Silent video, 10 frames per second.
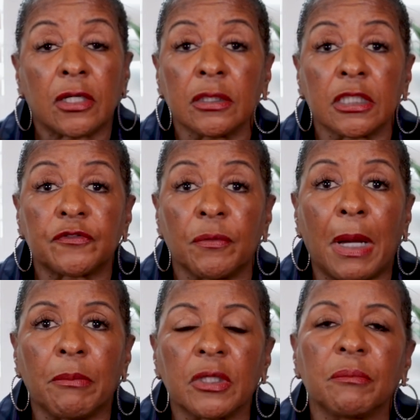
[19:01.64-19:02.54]
couldn't look for
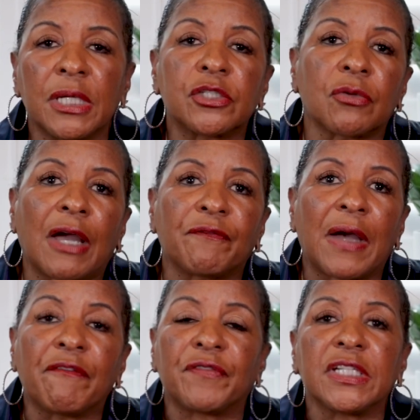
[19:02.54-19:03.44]
my mother to make sure
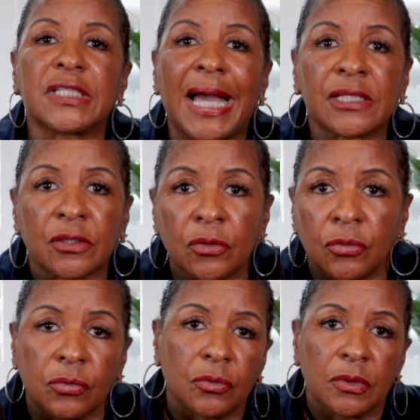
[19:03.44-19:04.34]
I finished high
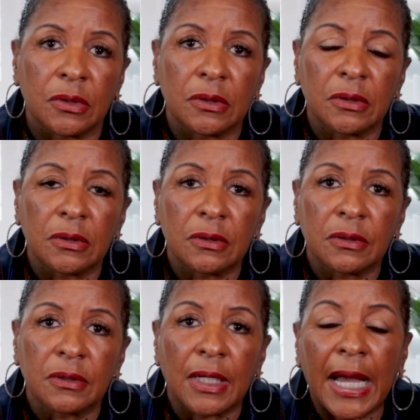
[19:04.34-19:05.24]
school.
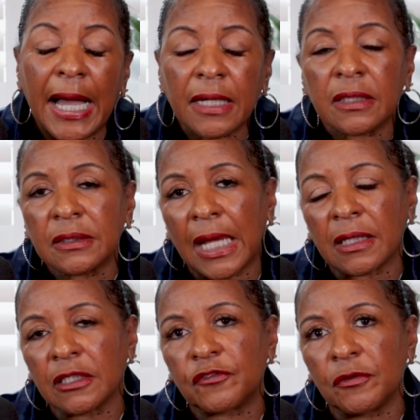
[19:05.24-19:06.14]
I could not
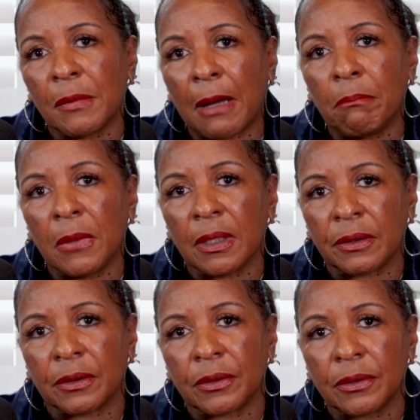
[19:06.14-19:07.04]
look for my
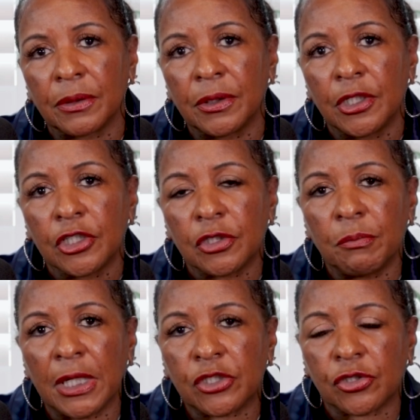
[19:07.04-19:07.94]
mother to
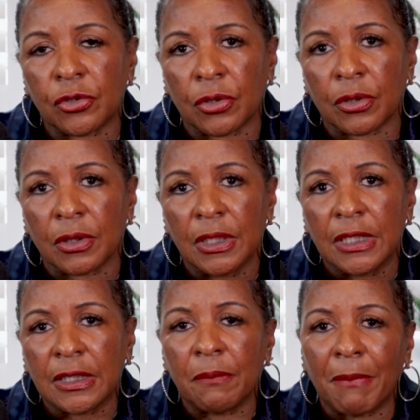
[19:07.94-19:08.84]
make sure
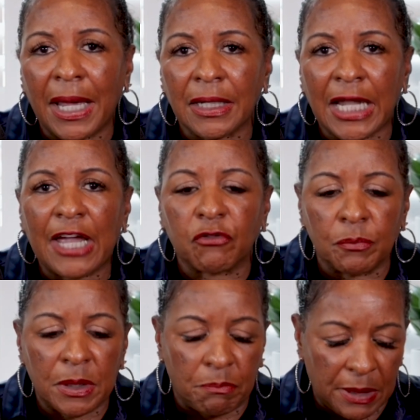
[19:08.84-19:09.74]
that my life would
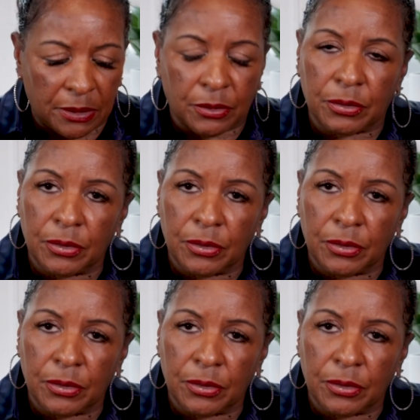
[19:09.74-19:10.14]
be better.